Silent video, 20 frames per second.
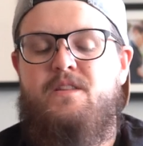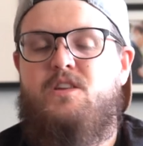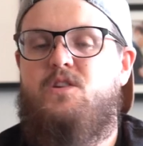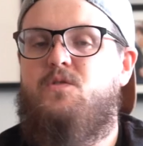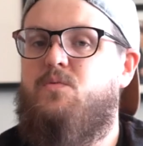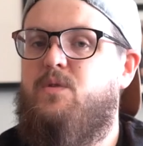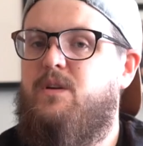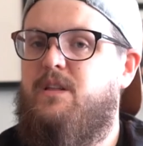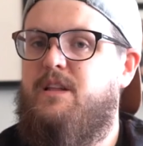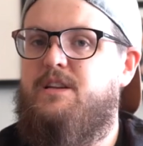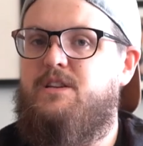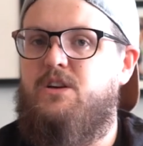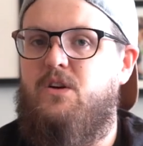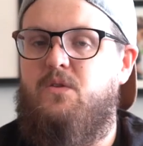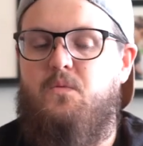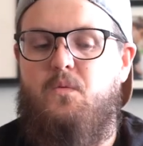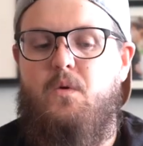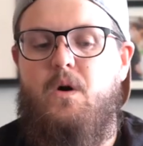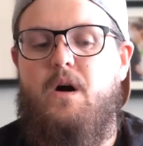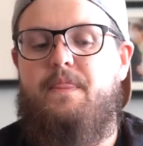You really
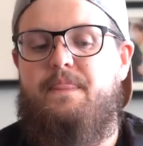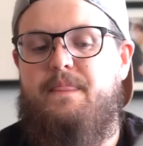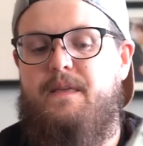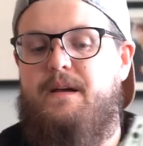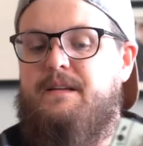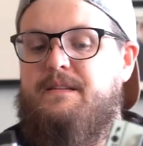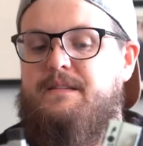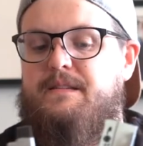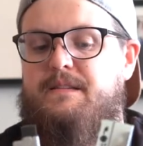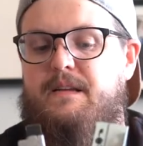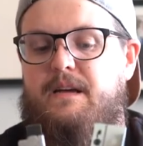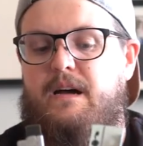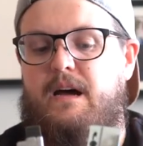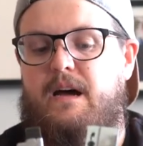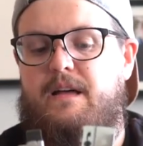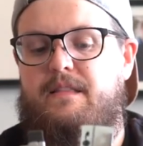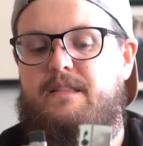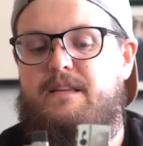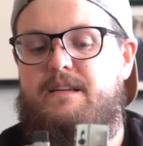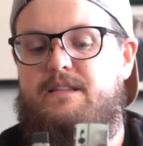don't want this.
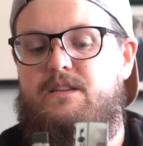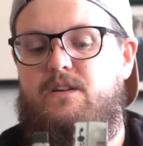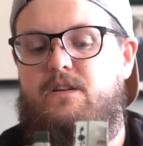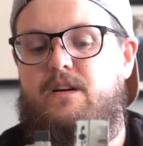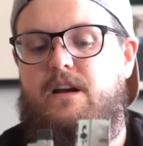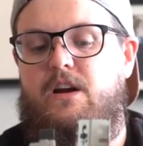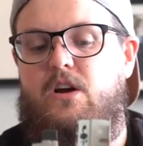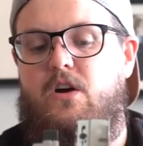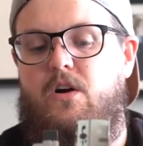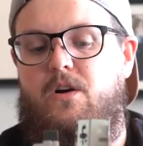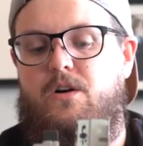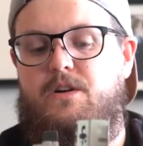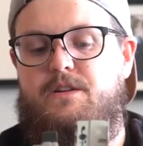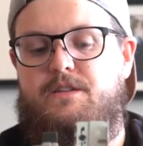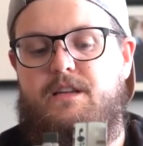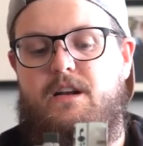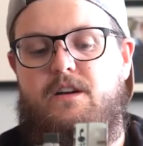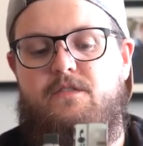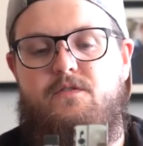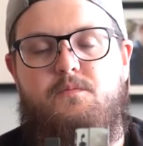These are in
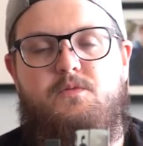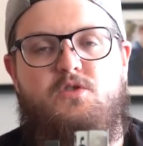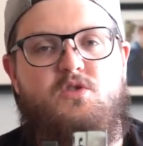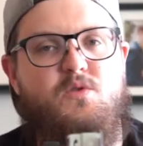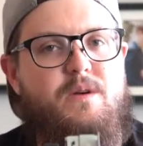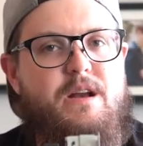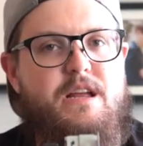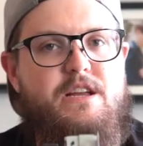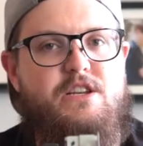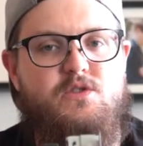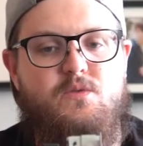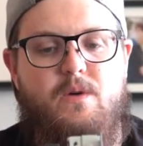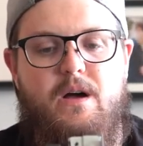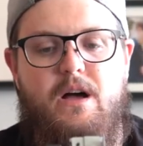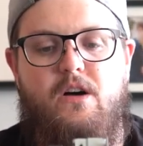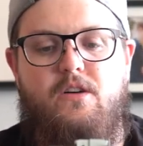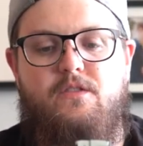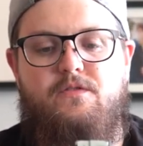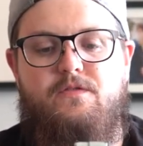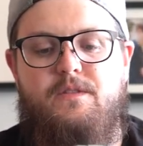cars that are from
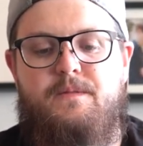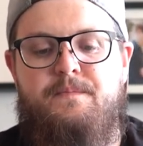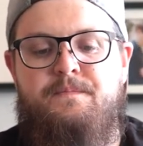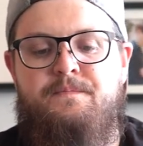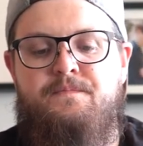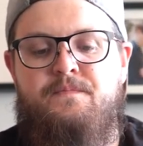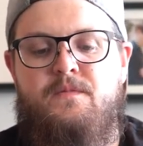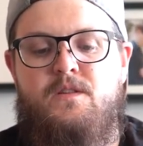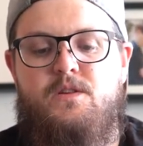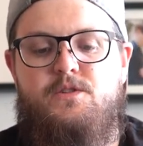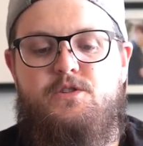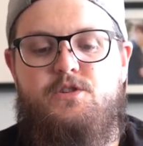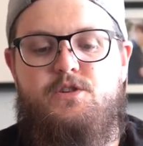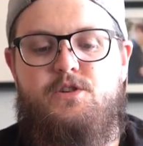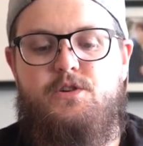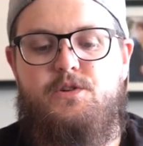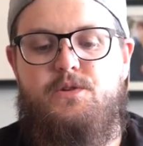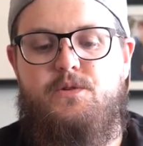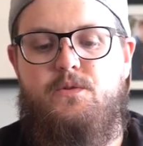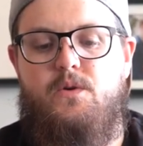2012
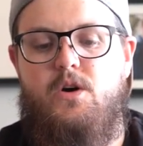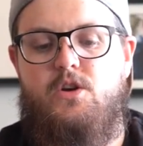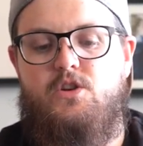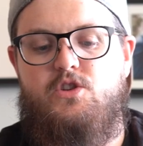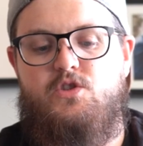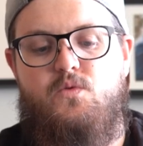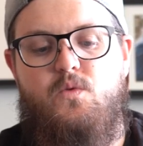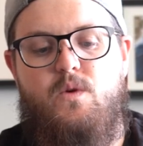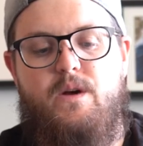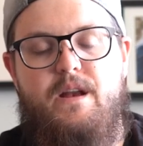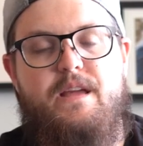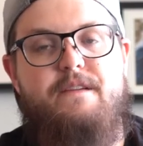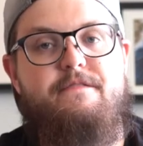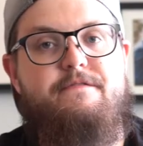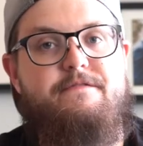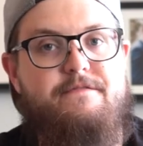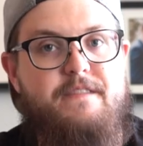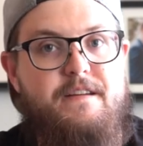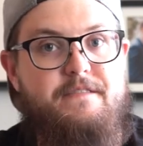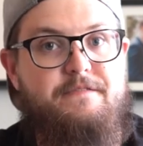to
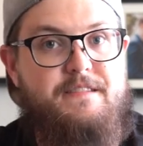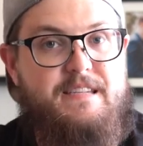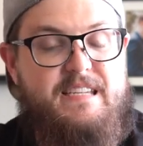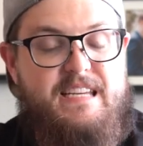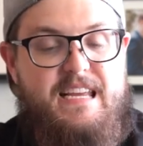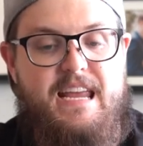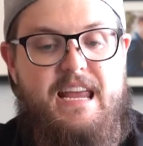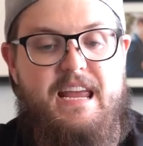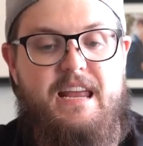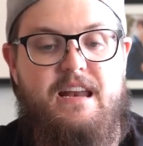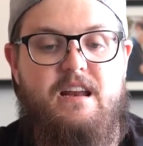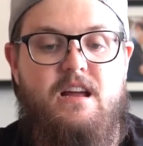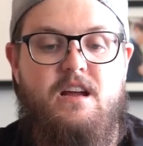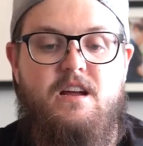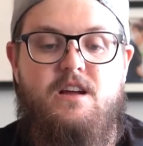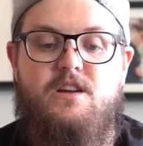2015.